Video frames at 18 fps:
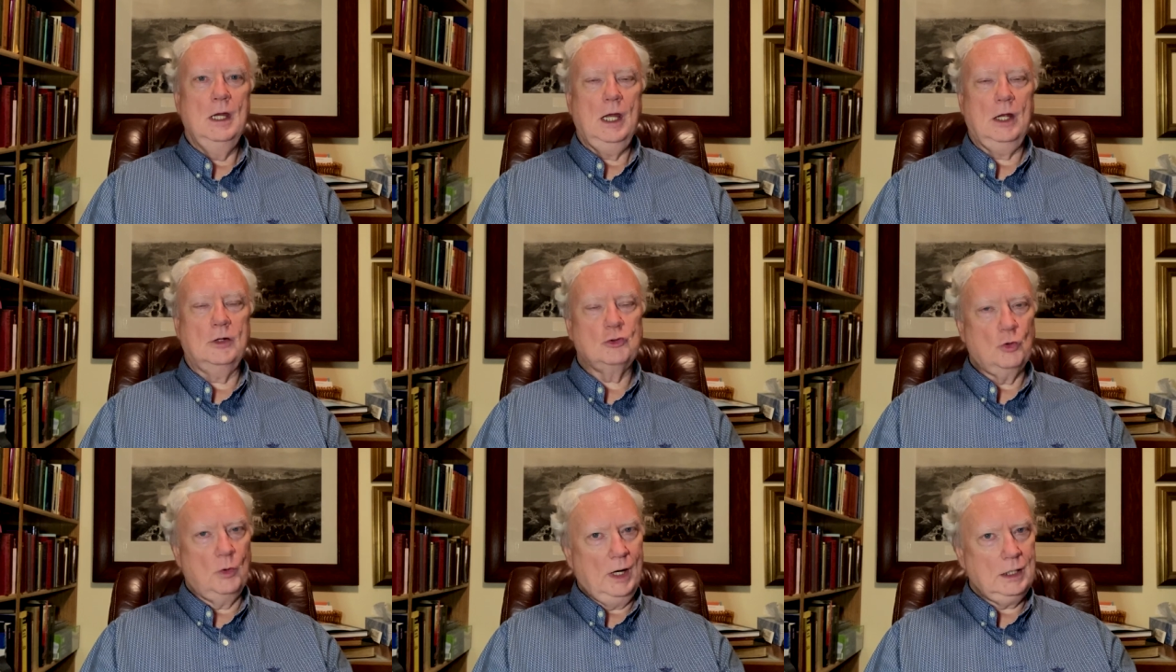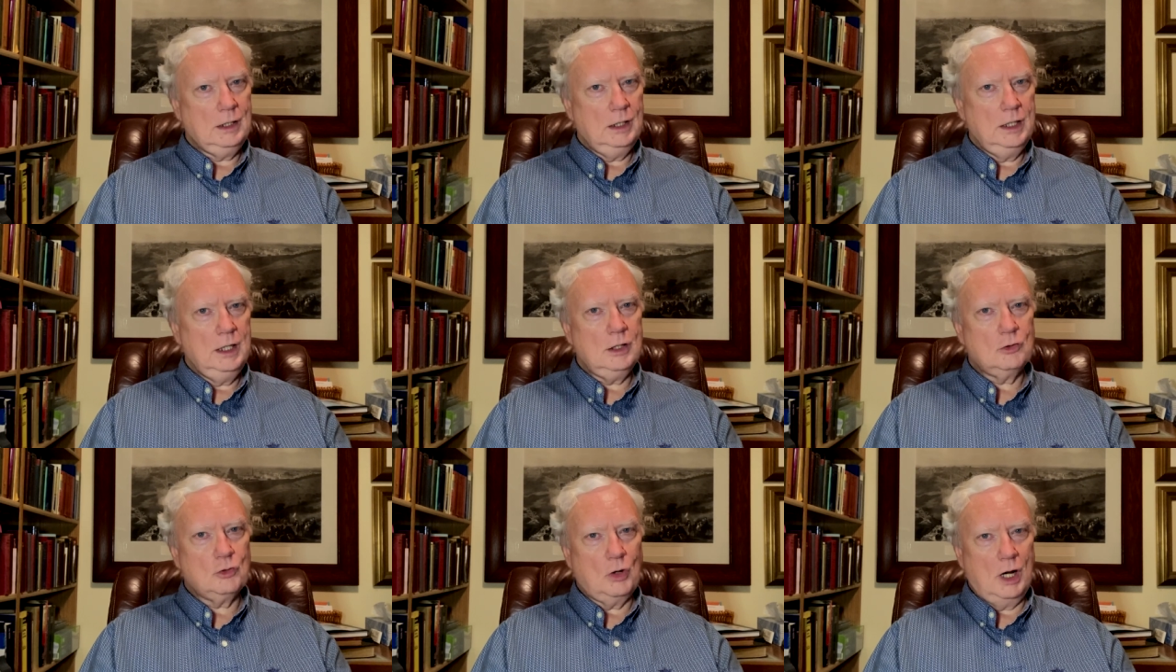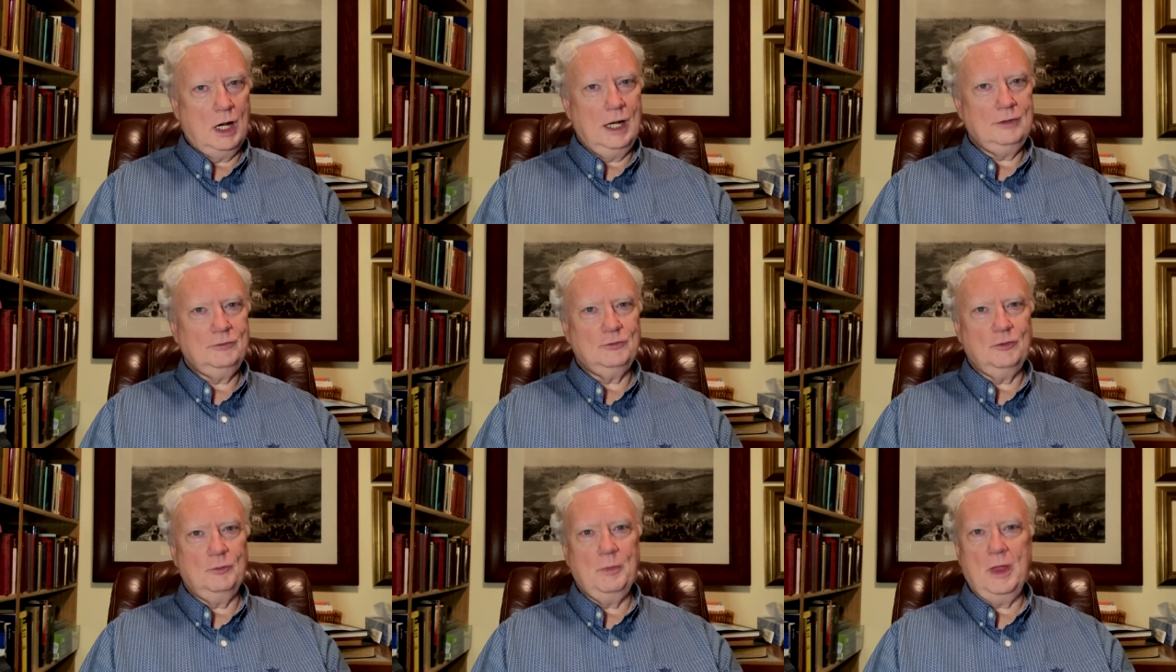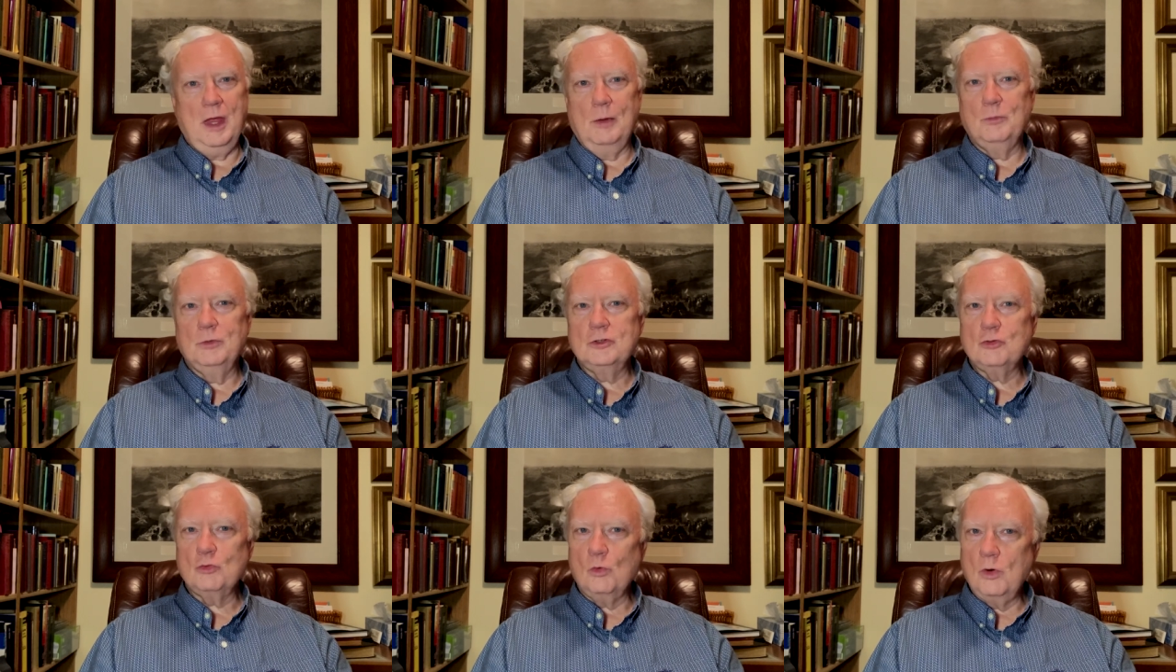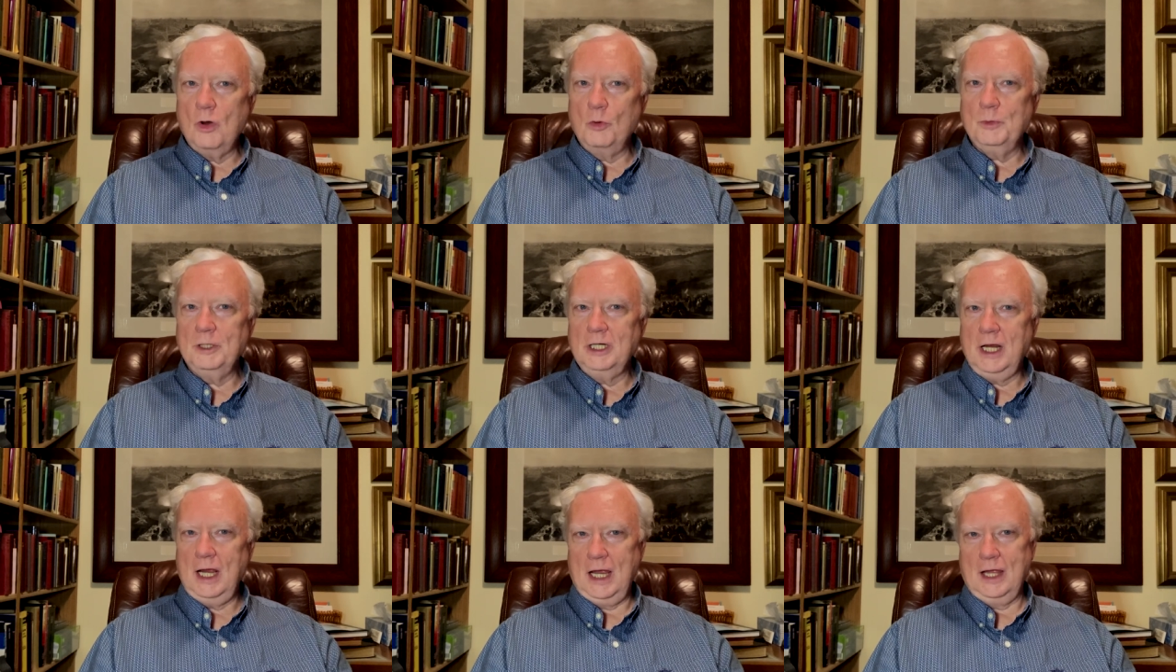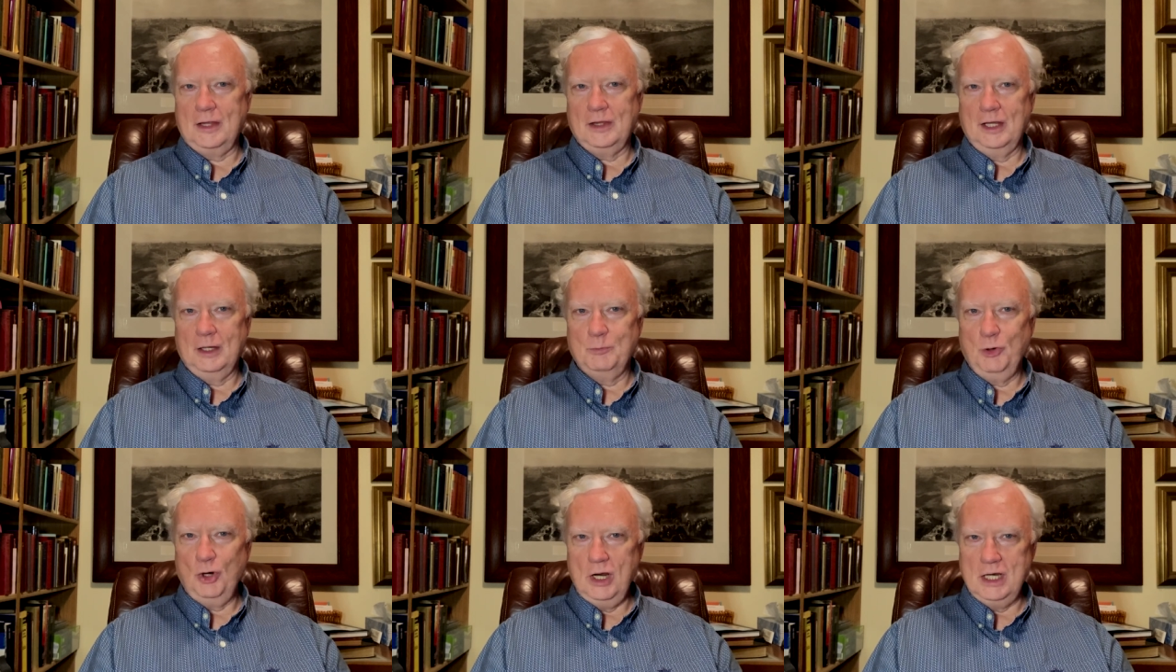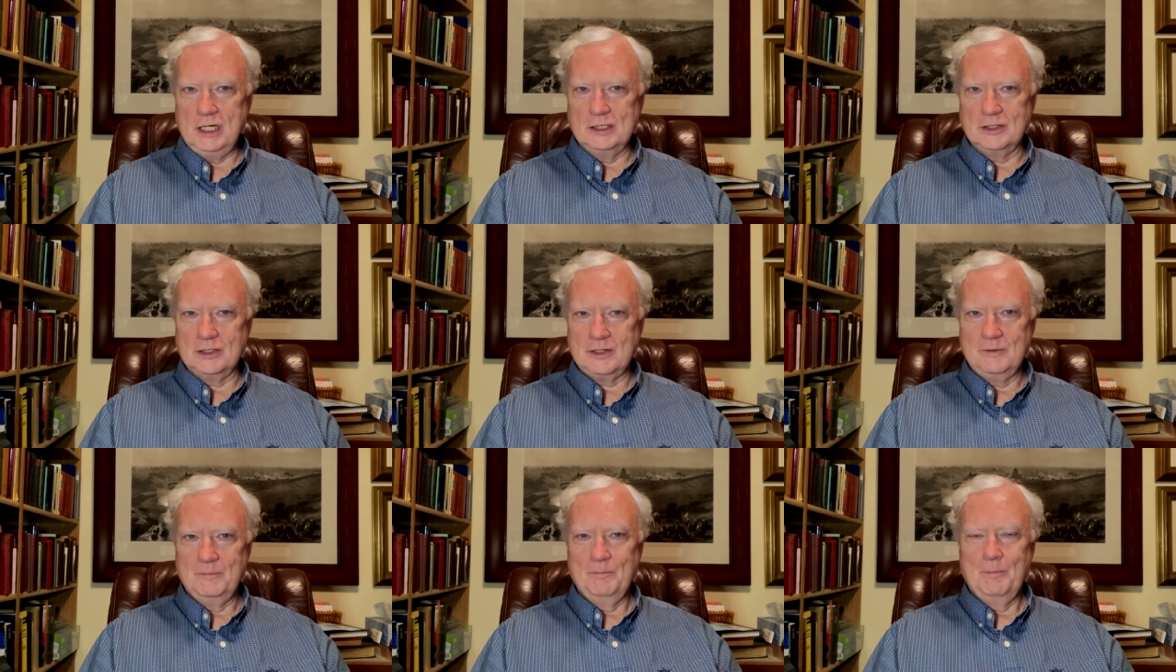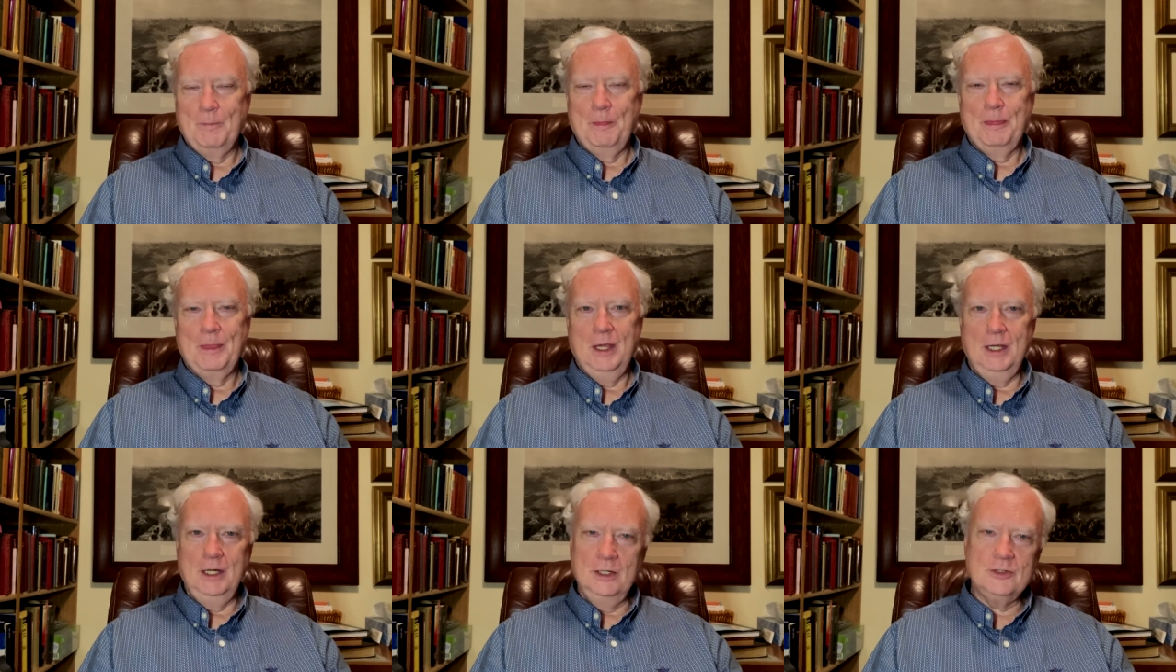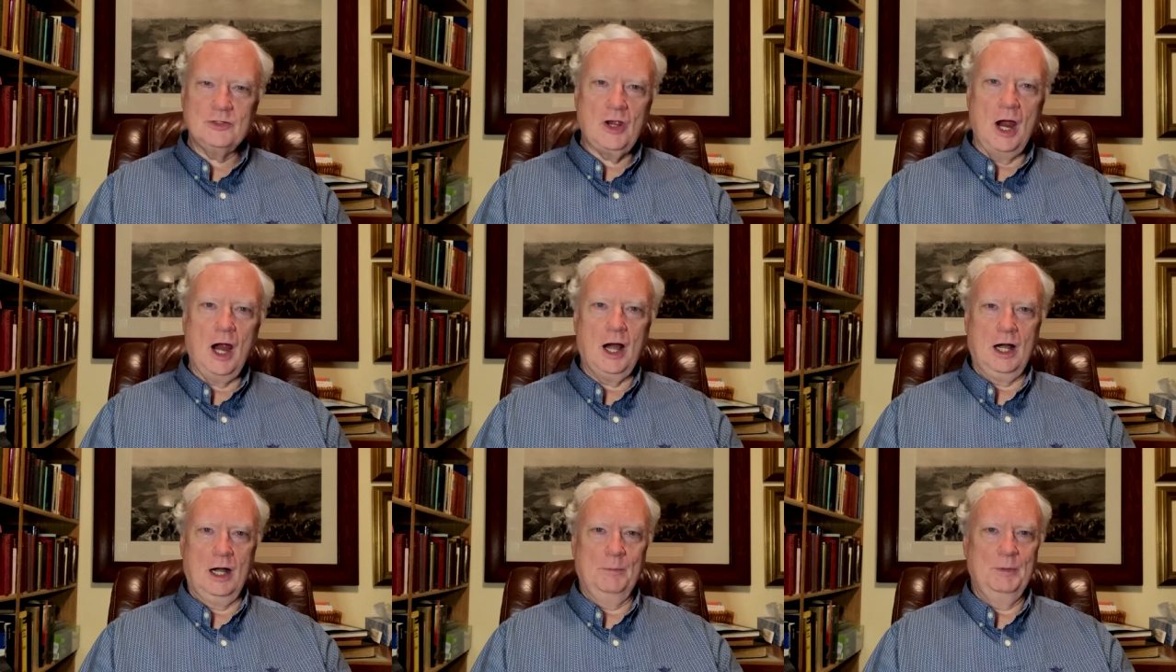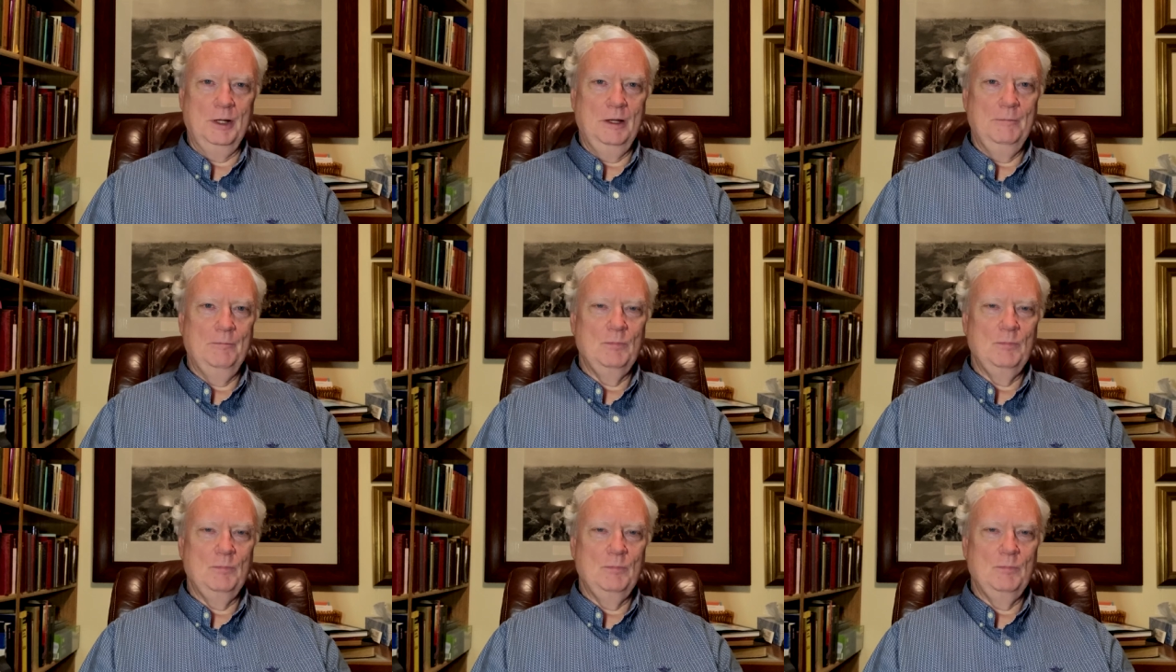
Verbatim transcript: and directly across from them was a Roman Catholic priest in his garb.